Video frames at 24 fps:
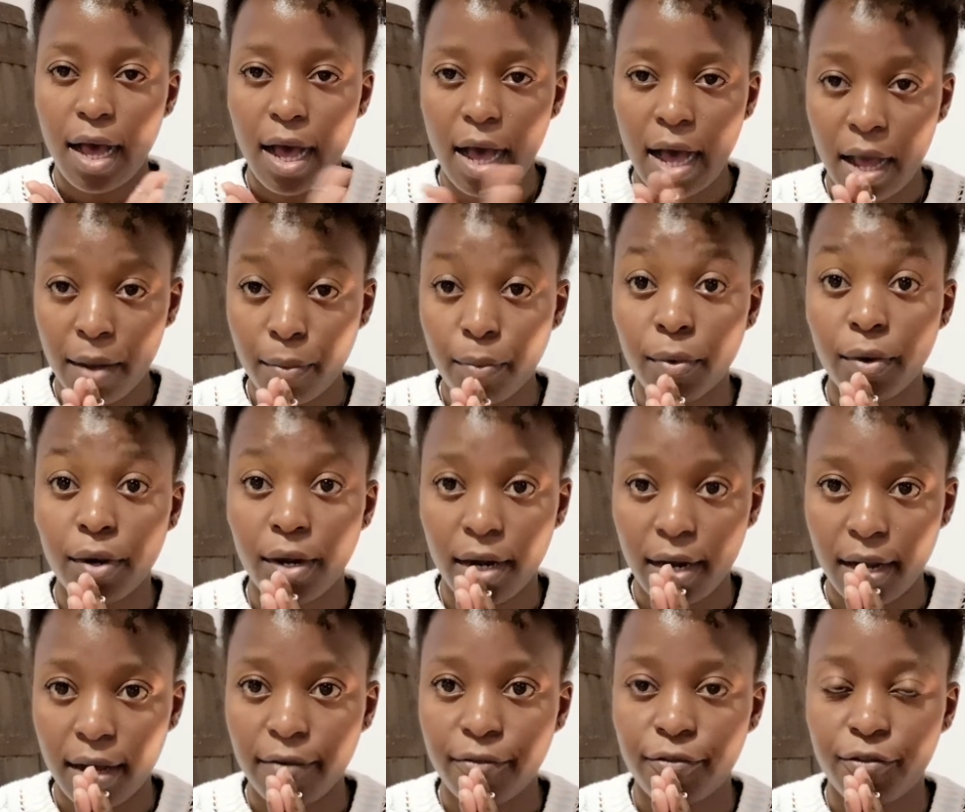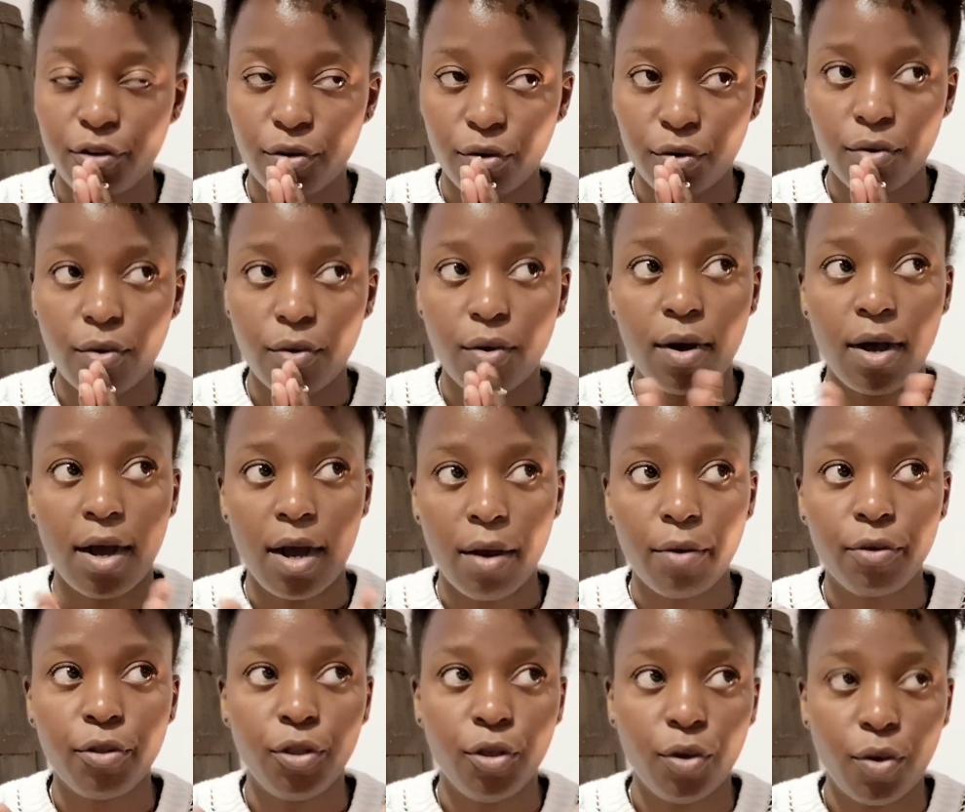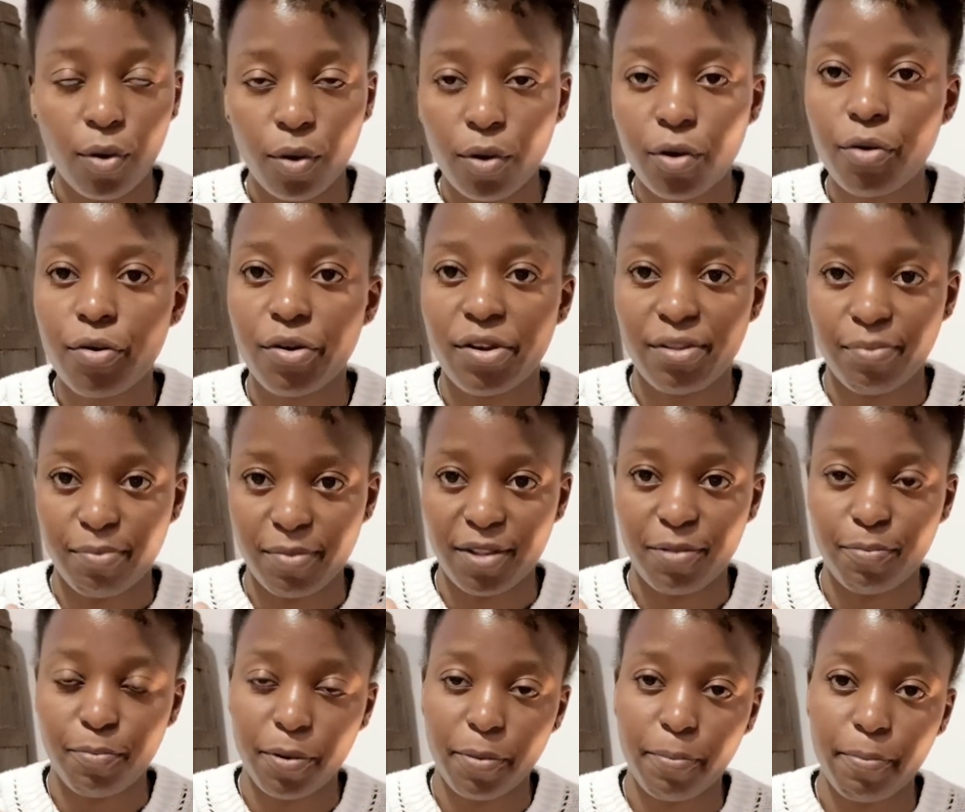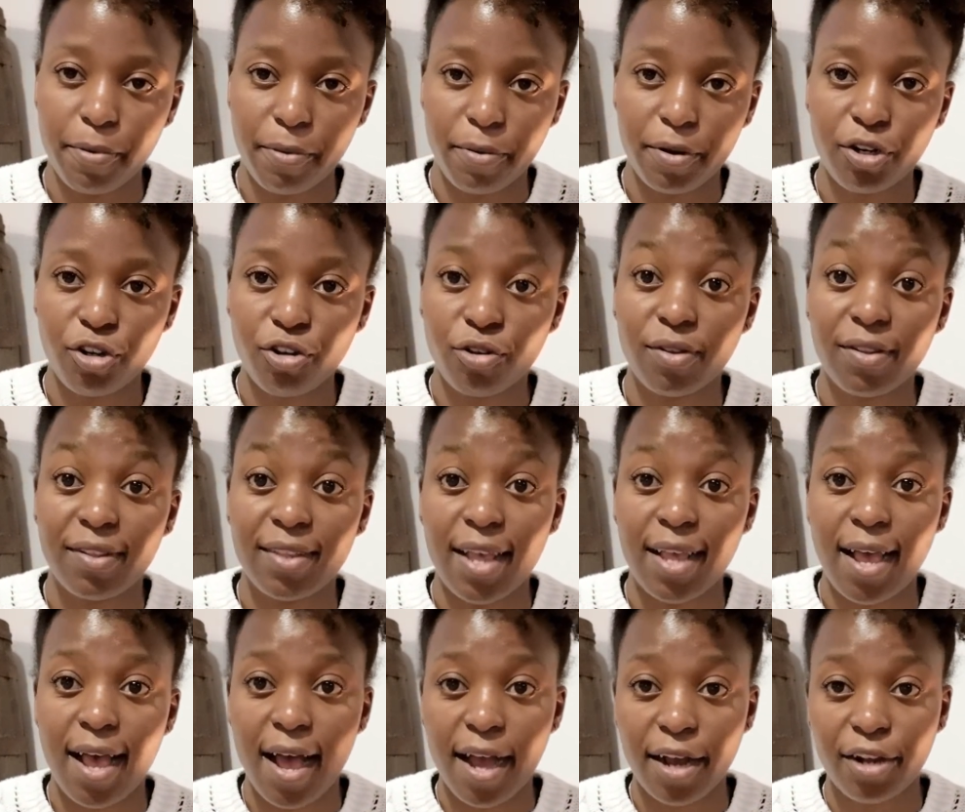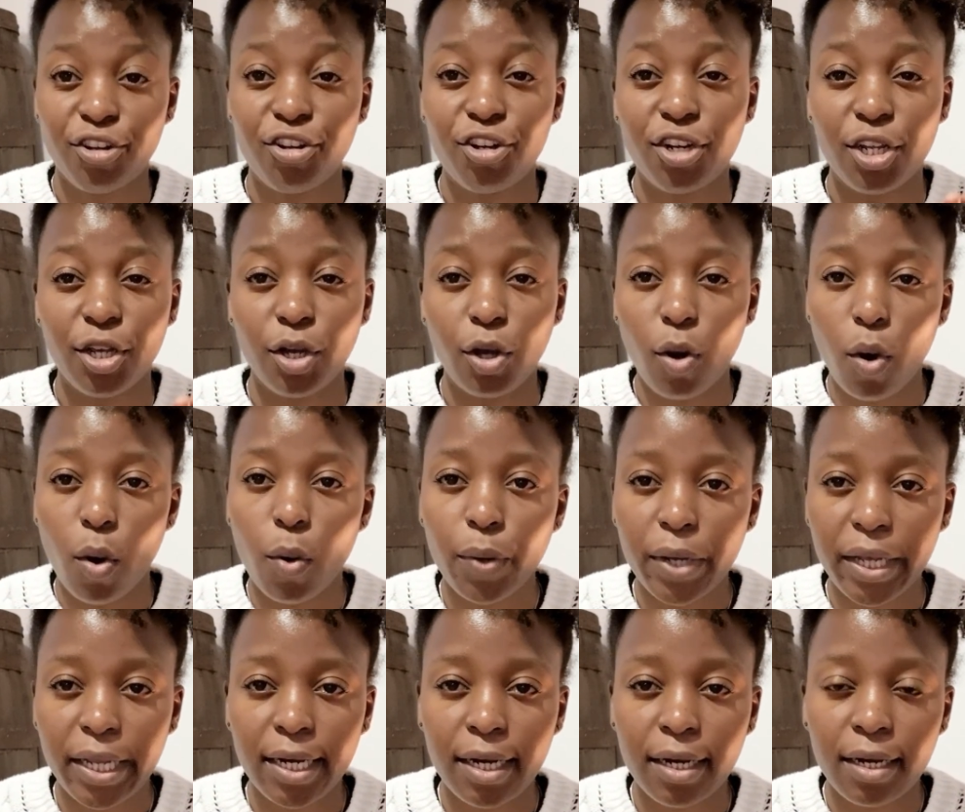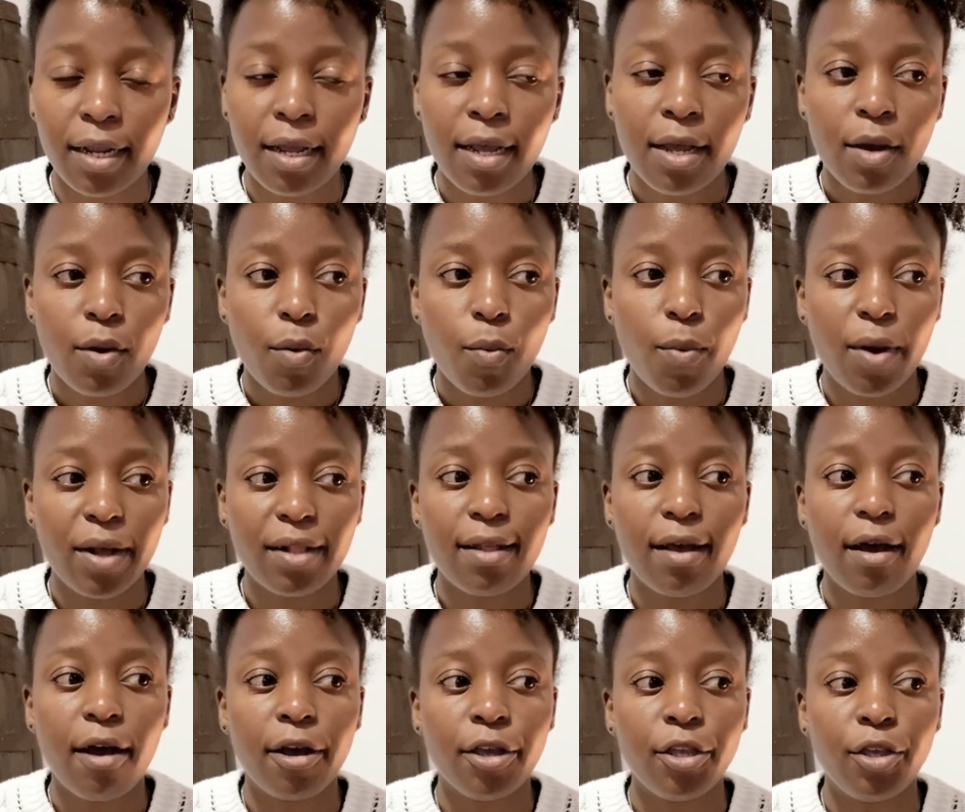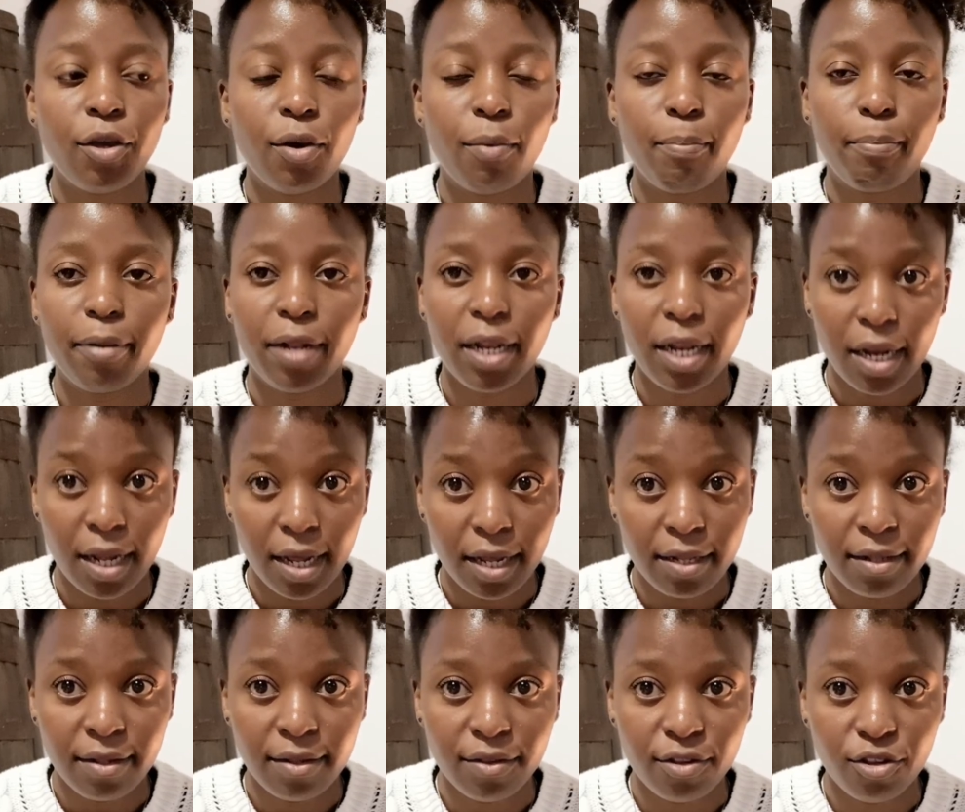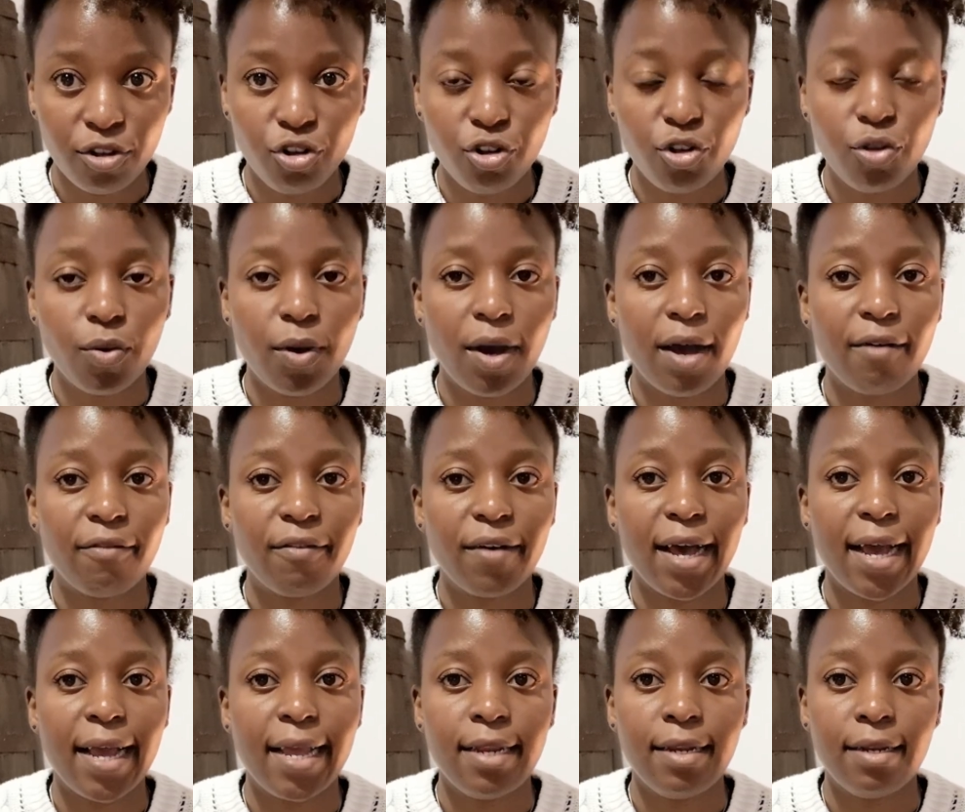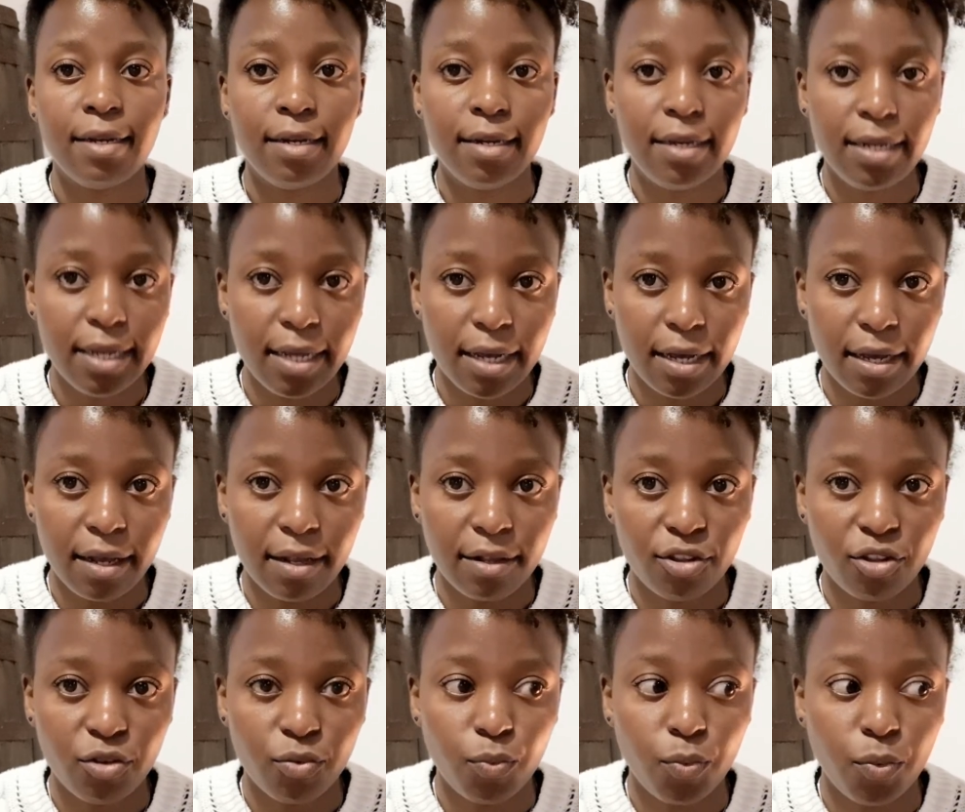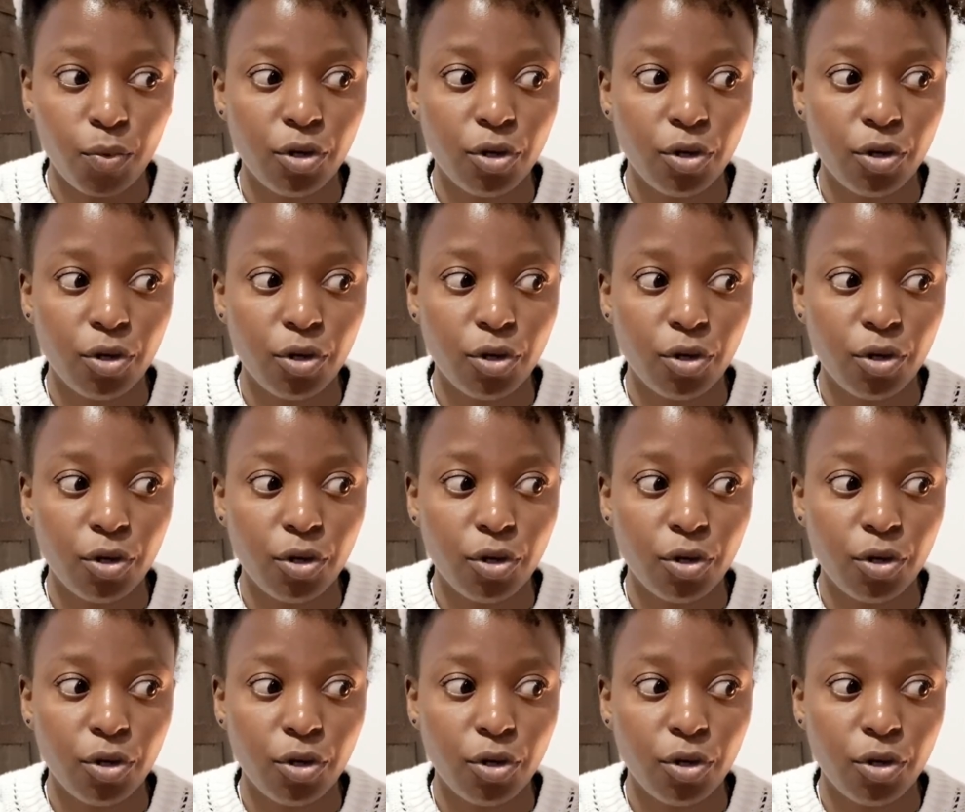I would love to know how your Christmas preparations are actually going. What are your plans? Do you have ideas?